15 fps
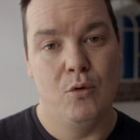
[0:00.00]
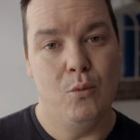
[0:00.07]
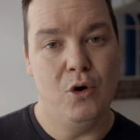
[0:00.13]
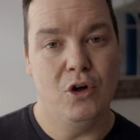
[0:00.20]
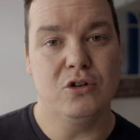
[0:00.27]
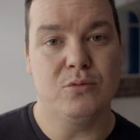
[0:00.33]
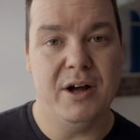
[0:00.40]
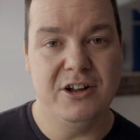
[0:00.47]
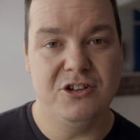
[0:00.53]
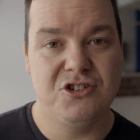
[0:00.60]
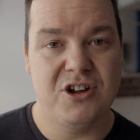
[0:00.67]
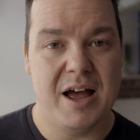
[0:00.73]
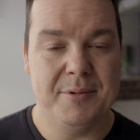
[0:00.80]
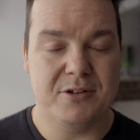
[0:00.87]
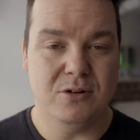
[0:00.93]
worldwide
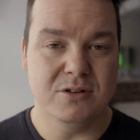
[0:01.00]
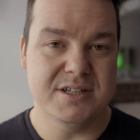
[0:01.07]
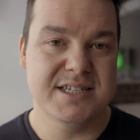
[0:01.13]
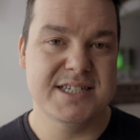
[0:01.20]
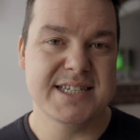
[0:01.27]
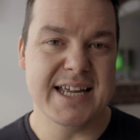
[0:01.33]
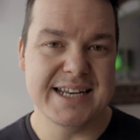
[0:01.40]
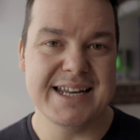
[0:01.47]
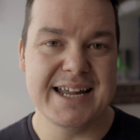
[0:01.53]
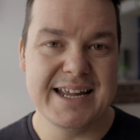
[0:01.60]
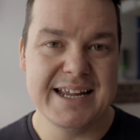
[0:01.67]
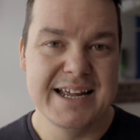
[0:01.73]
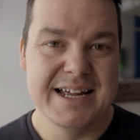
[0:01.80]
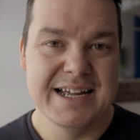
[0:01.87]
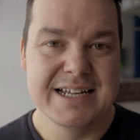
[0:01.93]
jam. It's called the
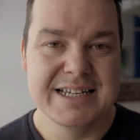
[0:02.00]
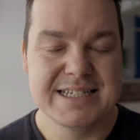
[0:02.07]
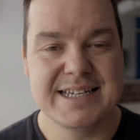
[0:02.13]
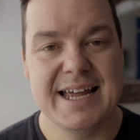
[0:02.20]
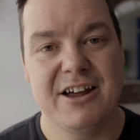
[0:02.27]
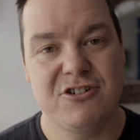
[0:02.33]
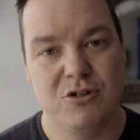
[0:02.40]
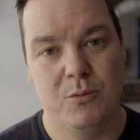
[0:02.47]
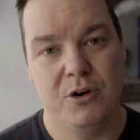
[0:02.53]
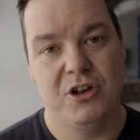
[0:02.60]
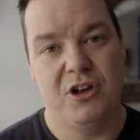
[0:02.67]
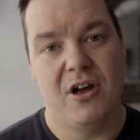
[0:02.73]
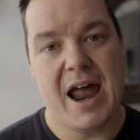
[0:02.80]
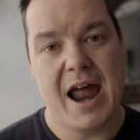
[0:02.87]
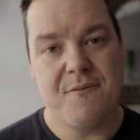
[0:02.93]
Sunday session. We're
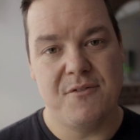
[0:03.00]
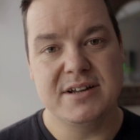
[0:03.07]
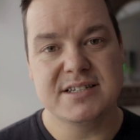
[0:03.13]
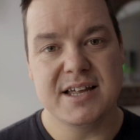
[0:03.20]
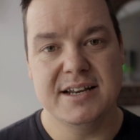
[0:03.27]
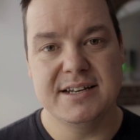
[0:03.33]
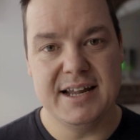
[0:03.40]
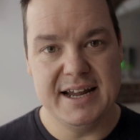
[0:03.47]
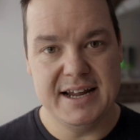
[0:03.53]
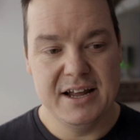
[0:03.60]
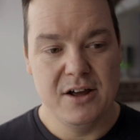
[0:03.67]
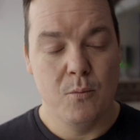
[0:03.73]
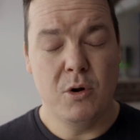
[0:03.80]
here every Sunday.